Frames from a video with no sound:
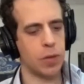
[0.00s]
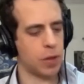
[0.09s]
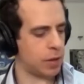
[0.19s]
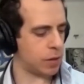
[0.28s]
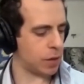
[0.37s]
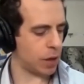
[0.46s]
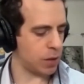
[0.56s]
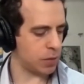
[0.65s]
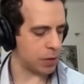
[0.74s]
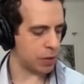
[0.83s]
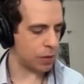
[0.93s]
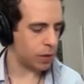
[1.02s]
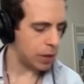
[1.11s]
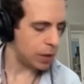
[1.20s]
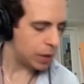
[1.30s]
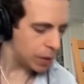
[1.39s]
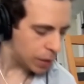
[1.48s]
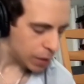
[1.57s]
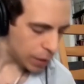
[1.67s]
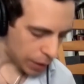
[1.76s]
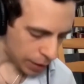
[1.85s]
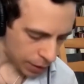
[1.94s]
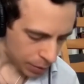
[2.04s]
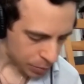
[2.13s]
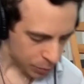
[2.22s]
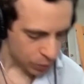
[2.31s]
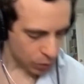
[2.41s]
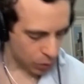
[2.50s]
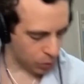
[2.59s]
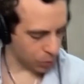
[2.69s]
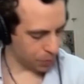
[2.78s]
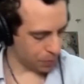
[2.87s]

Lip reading: that is relevant. So